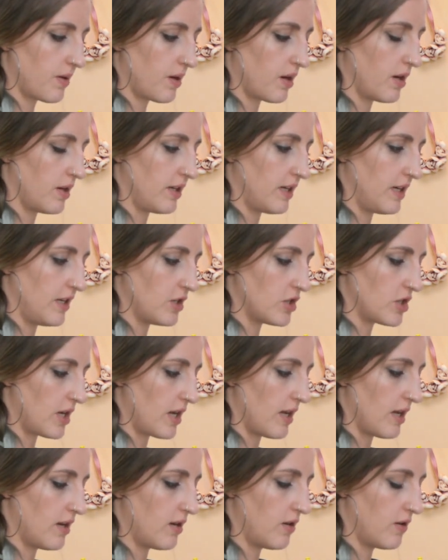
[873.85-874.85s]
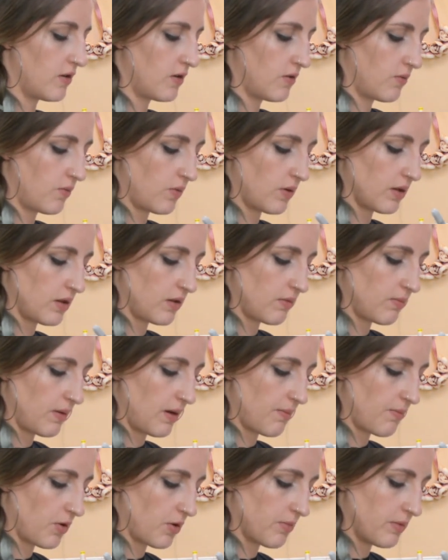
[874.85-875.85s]
on each end with my
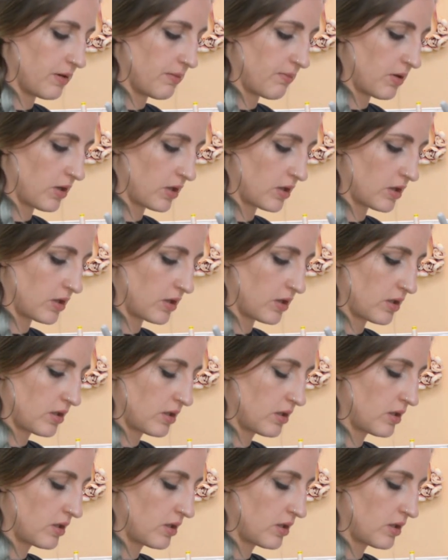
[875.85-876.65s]
permanent marker.